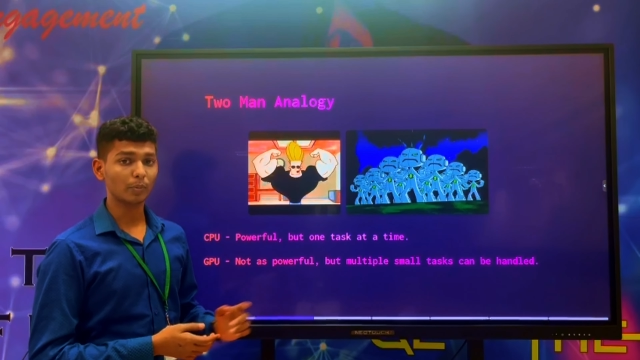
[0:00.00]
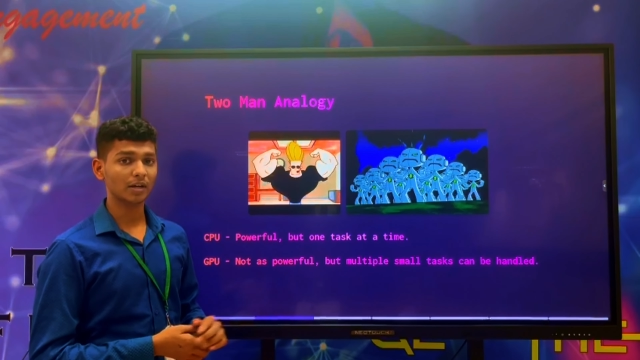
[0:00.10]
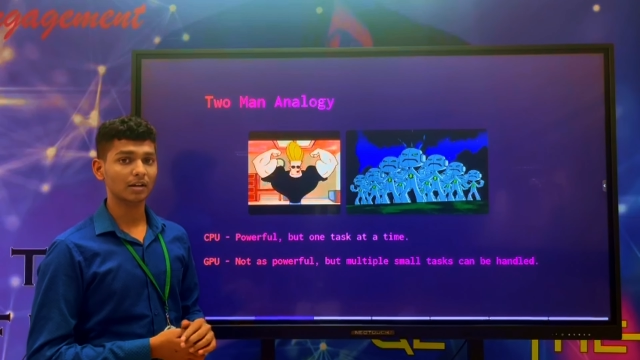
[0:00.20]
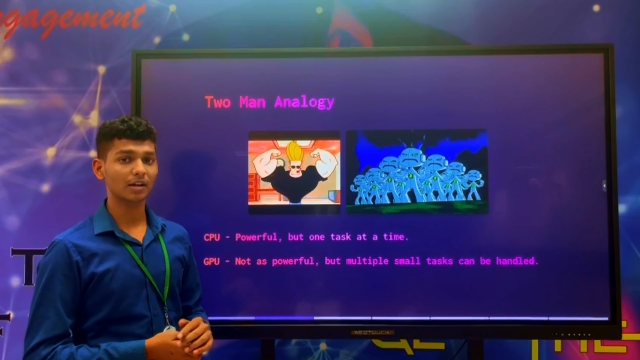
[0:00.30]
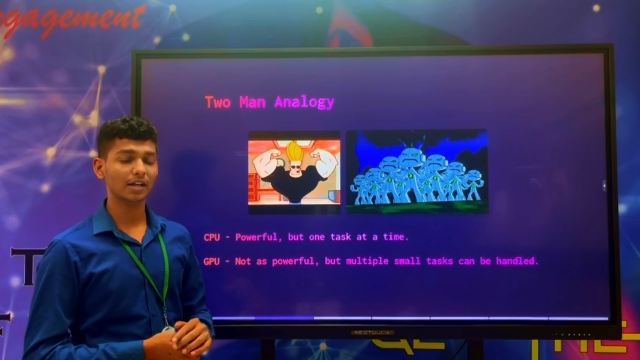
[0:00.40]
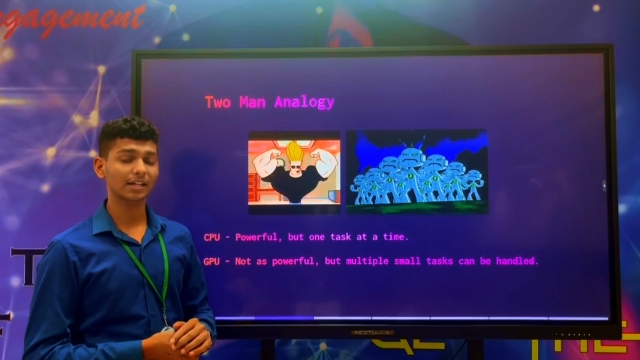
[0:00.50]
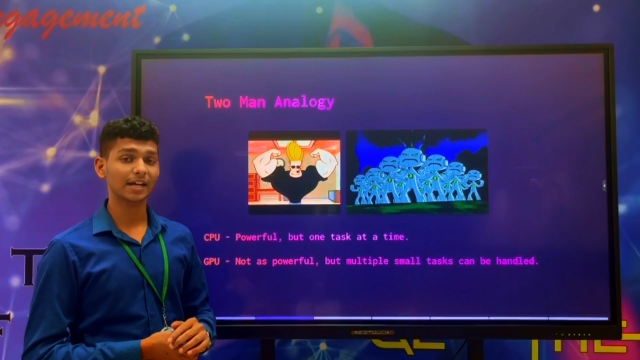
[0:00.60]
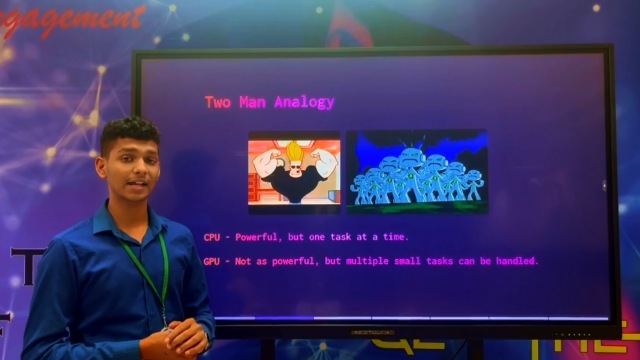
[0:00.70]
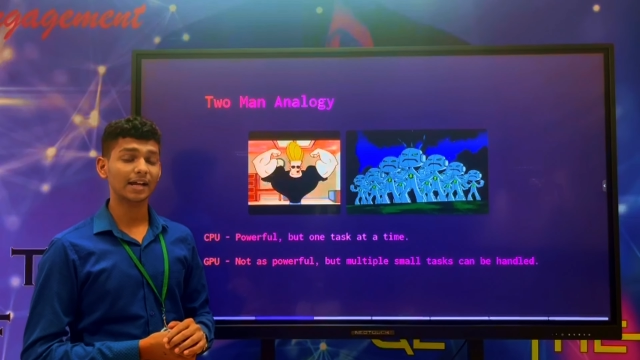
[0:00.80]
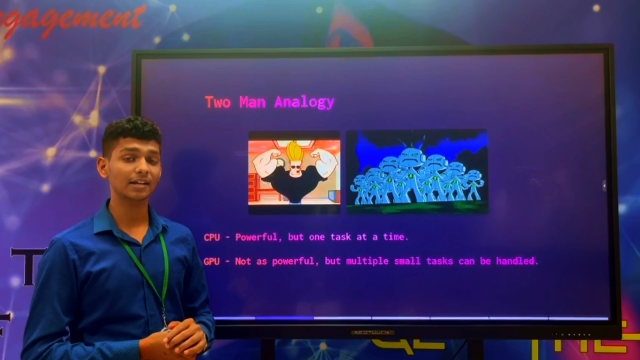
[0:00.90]
but it
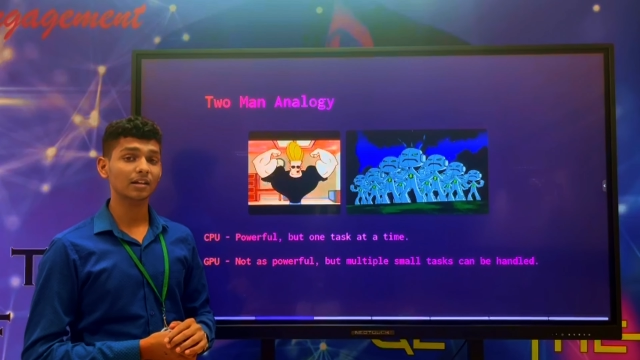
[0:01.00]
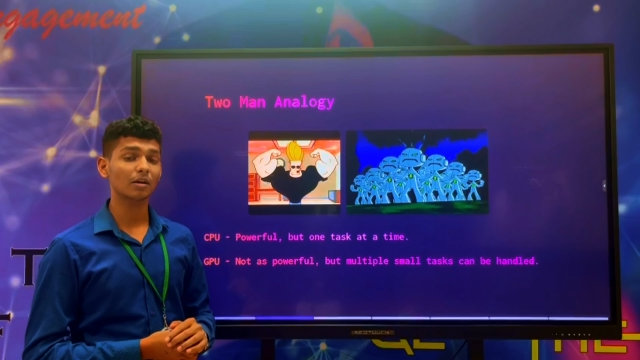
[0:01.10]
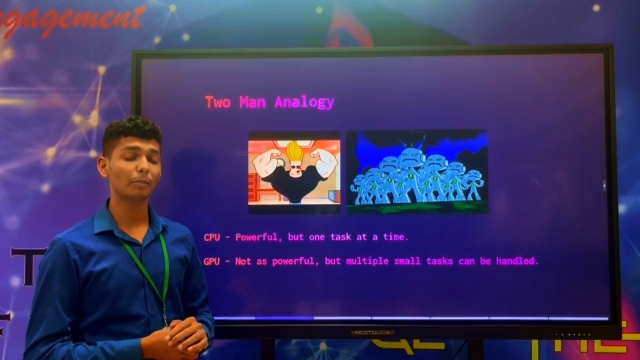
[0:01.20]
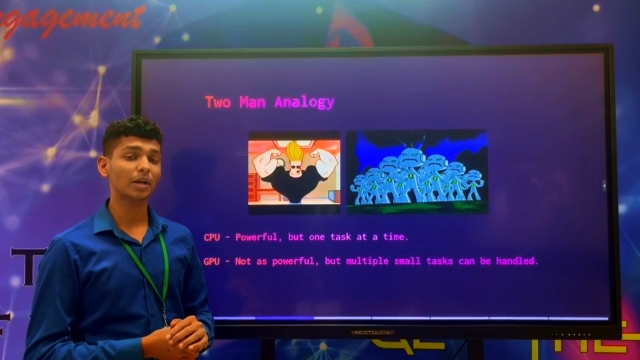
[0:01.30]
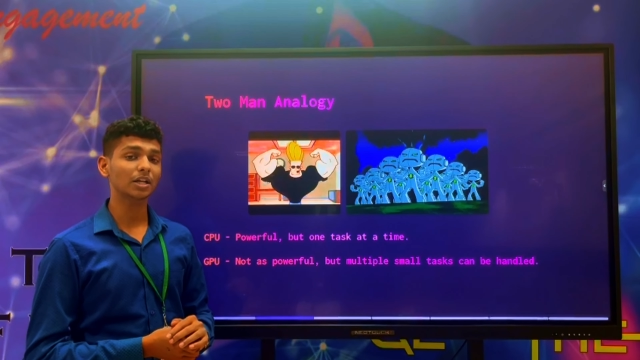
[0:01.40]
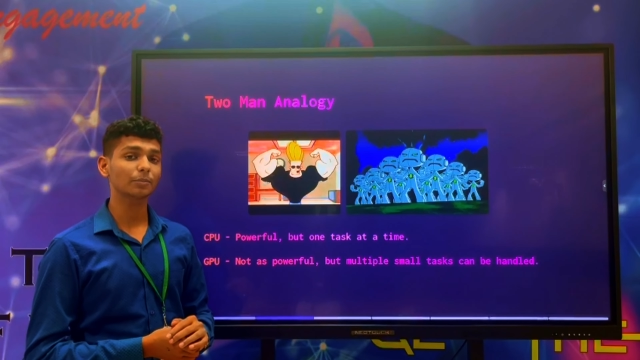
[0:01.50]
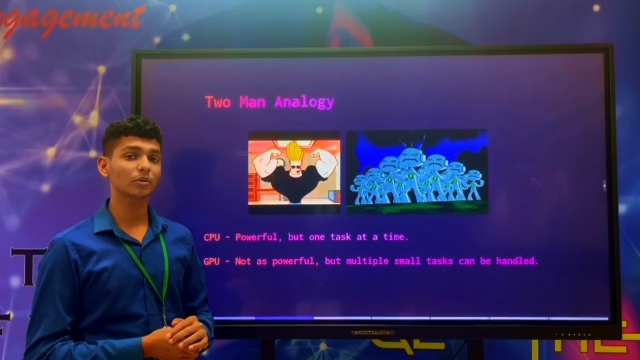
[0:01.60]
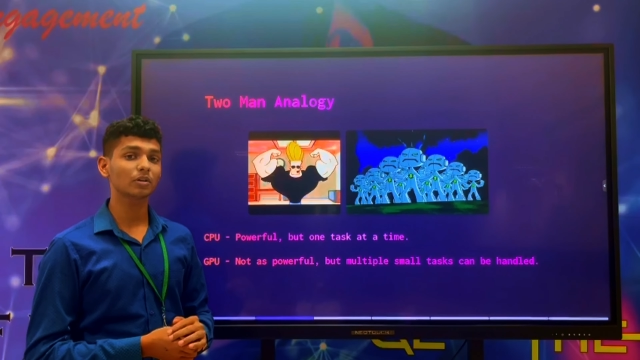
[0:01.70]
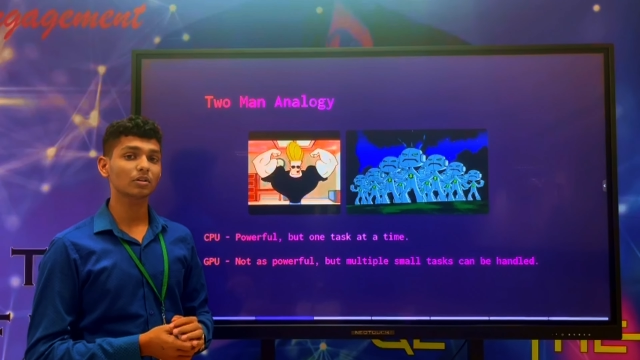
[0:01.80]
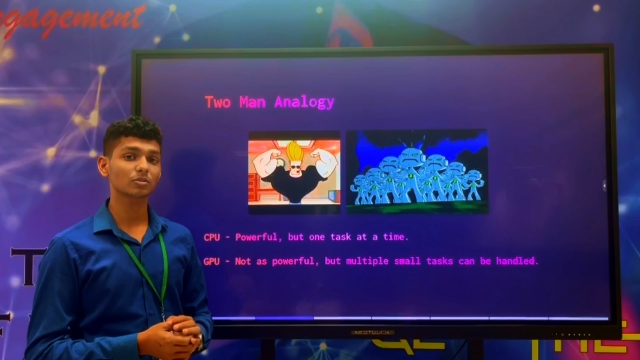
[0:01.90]
can handle
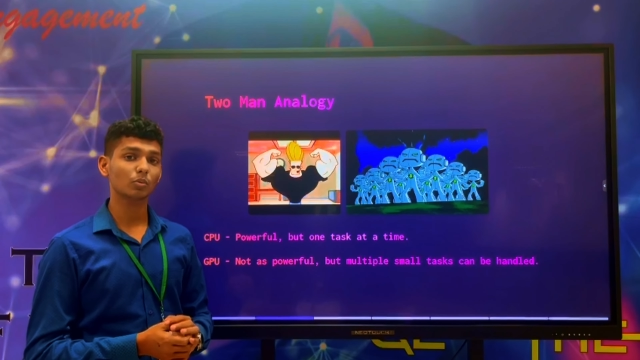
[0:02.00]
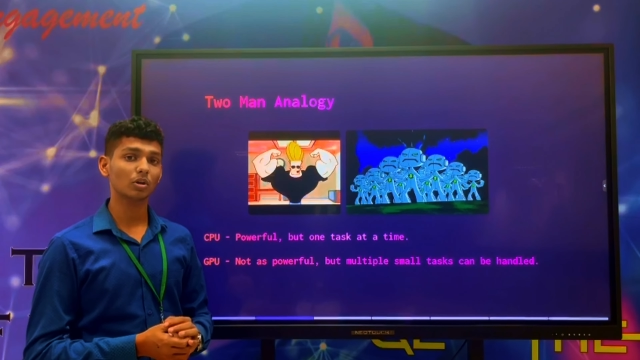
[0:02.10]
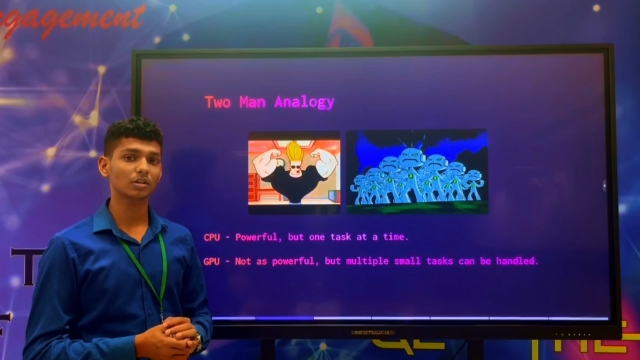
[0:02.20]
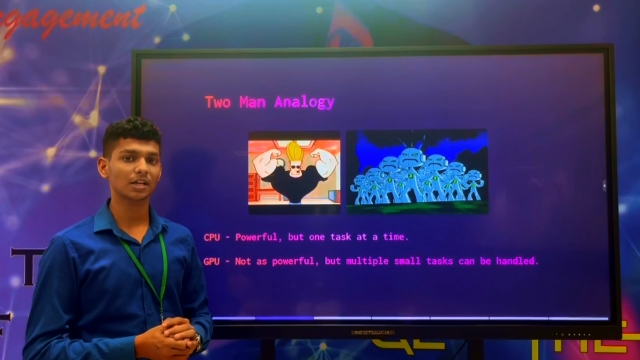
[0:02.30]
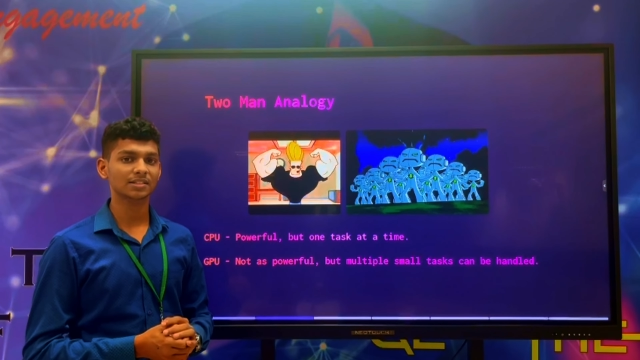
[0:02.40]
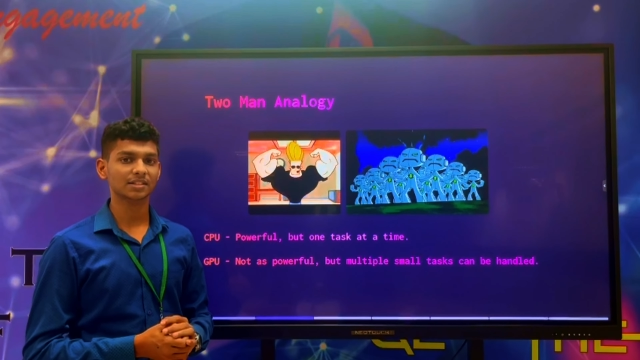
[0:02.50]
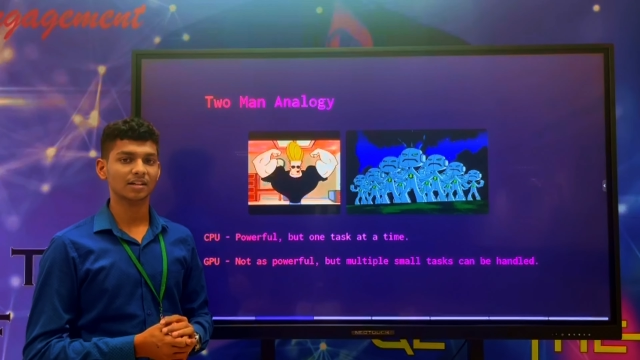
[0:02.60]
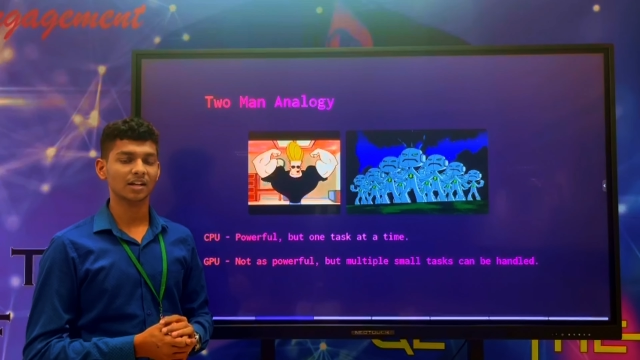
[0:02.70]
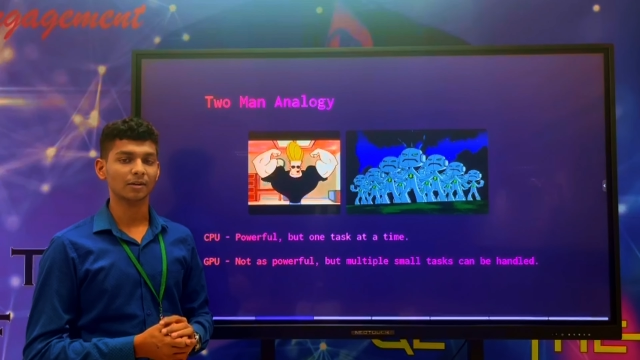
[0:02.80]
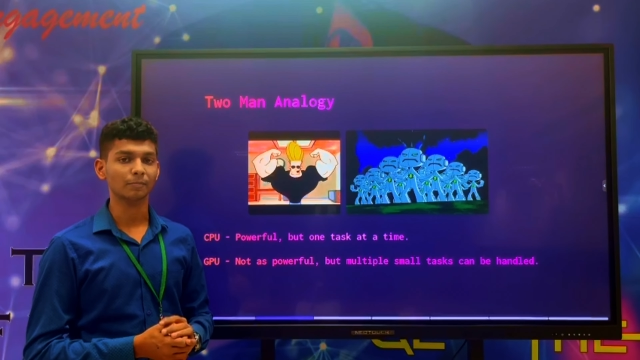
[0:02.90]
multiple small tasks at
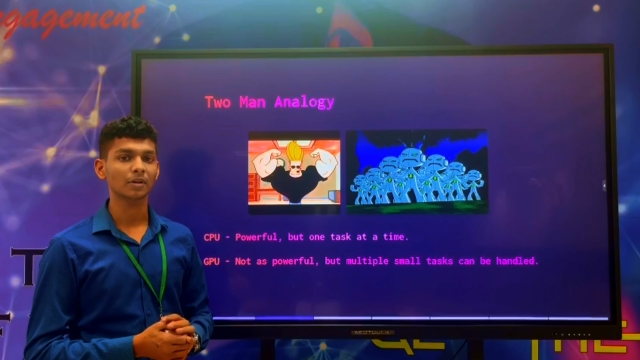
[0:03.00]
a time.